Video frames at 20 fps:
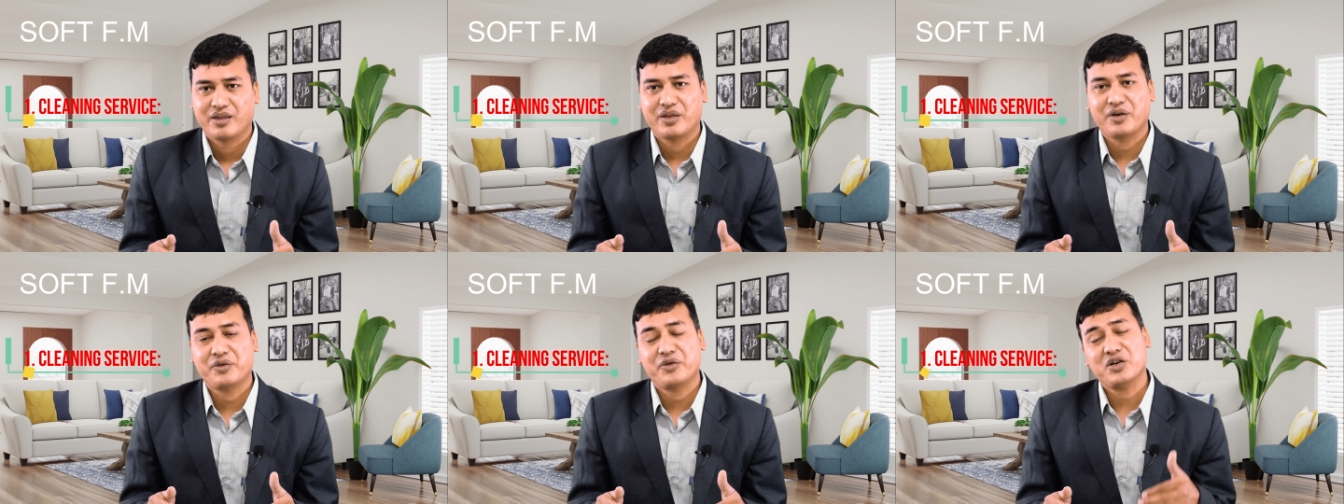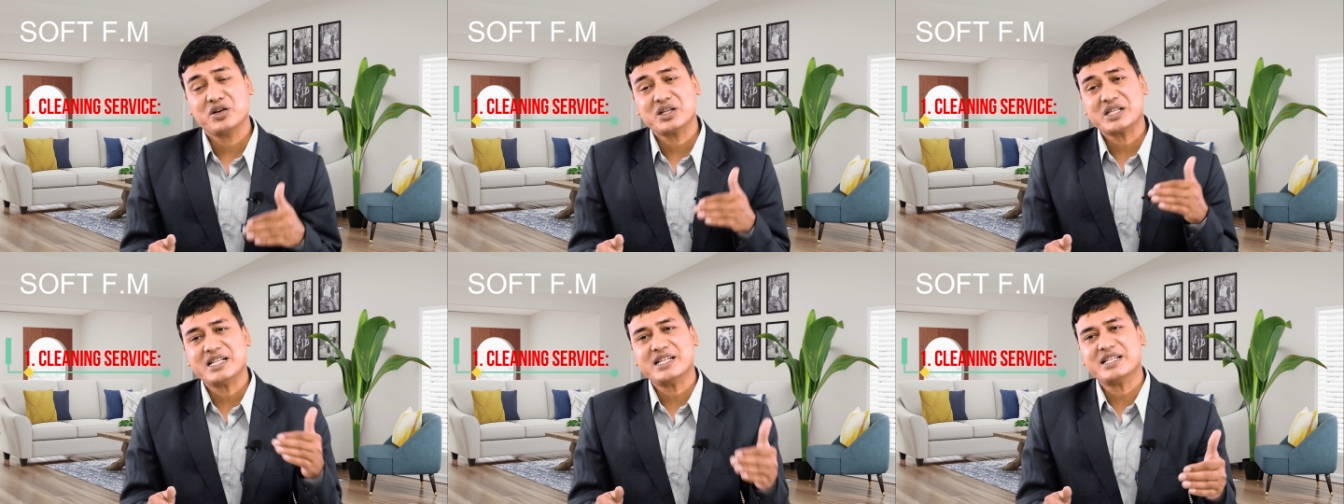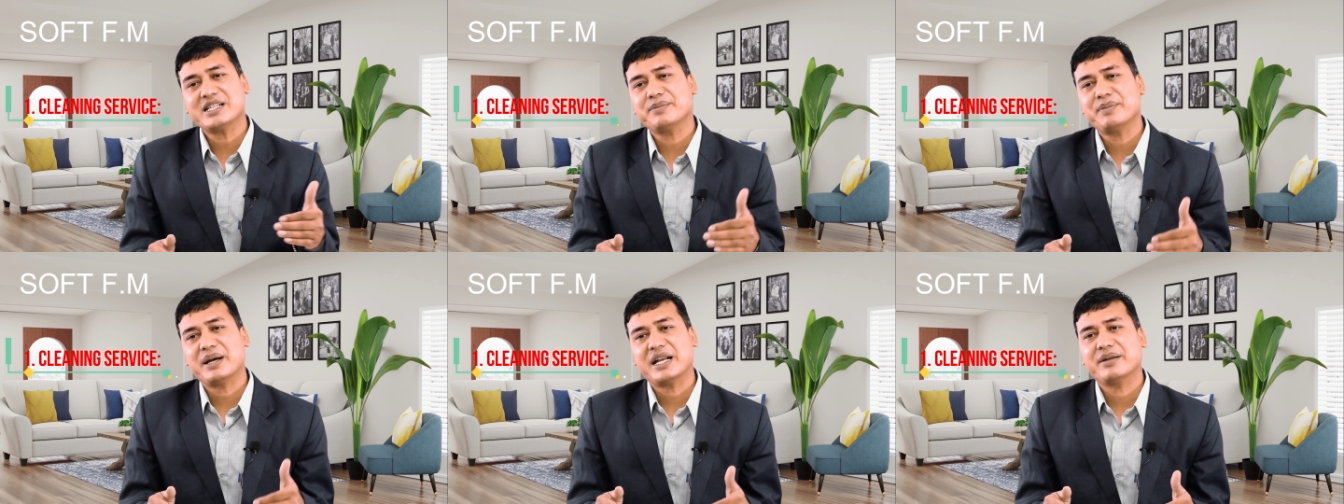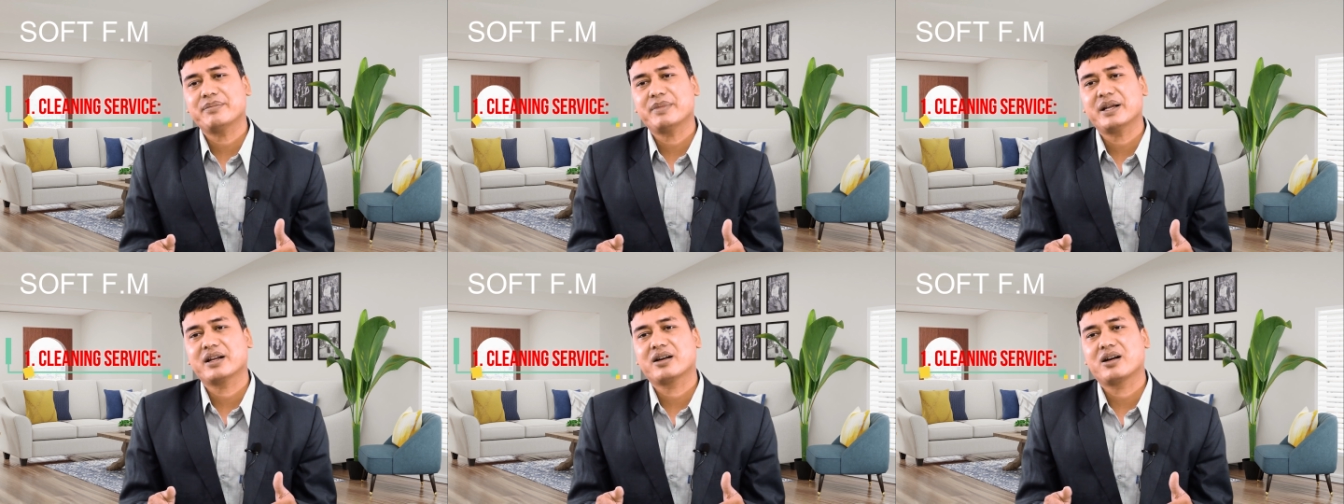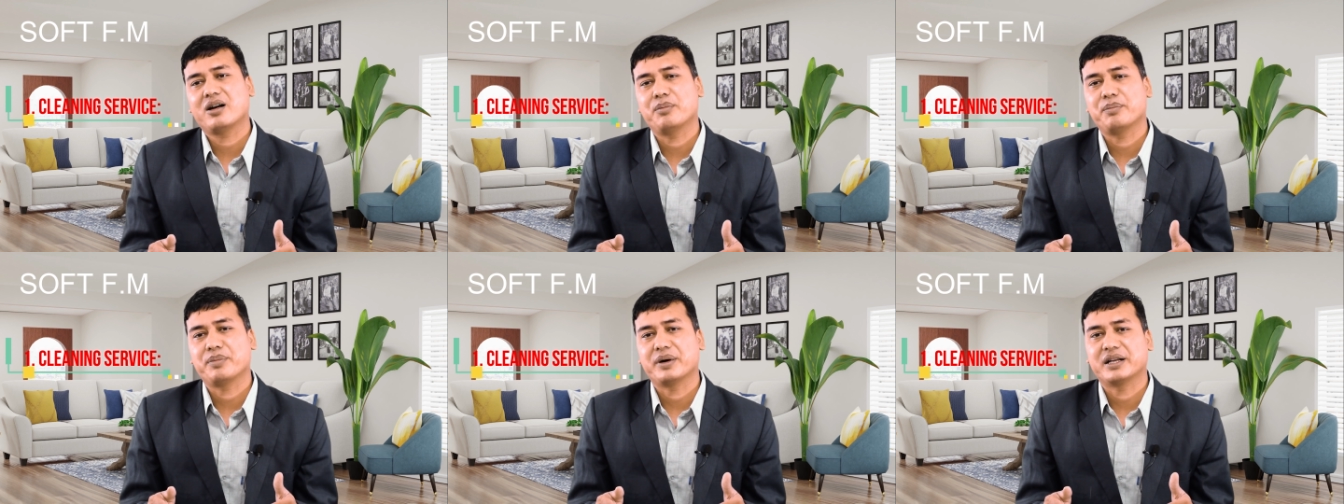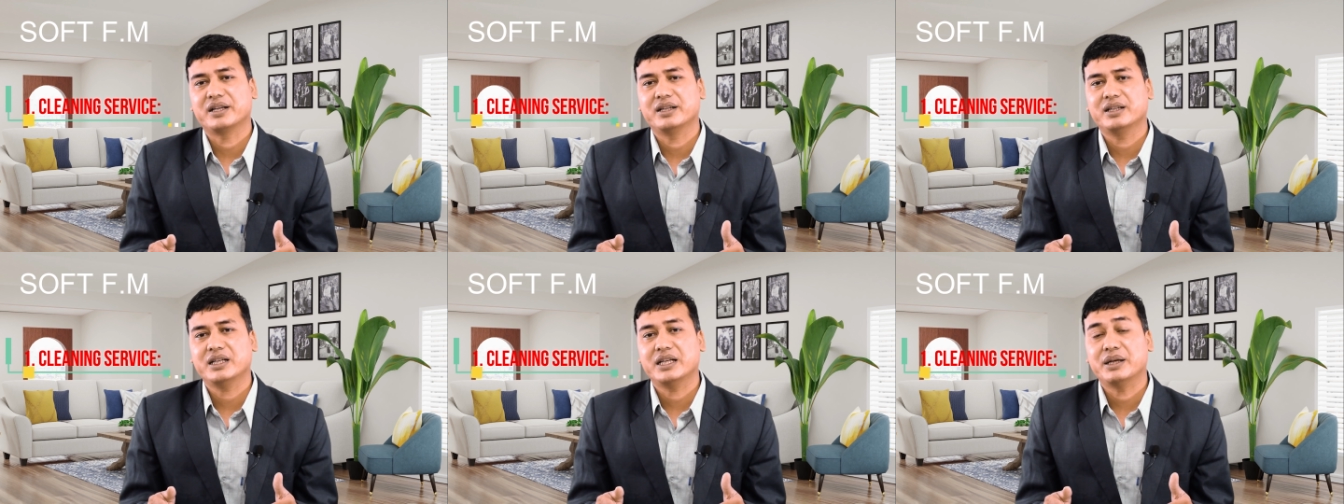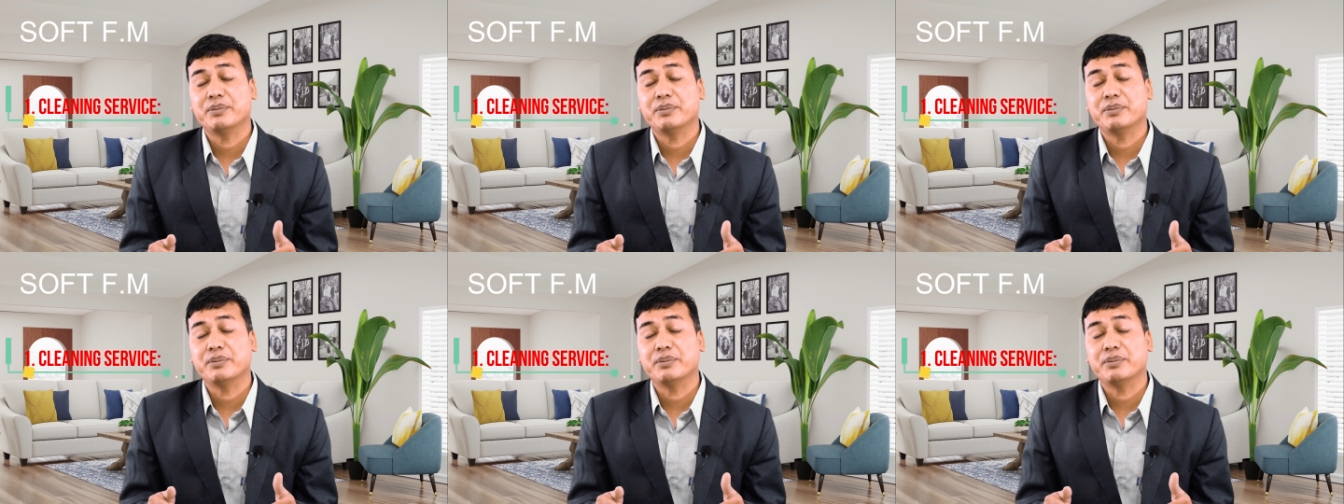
The facility management company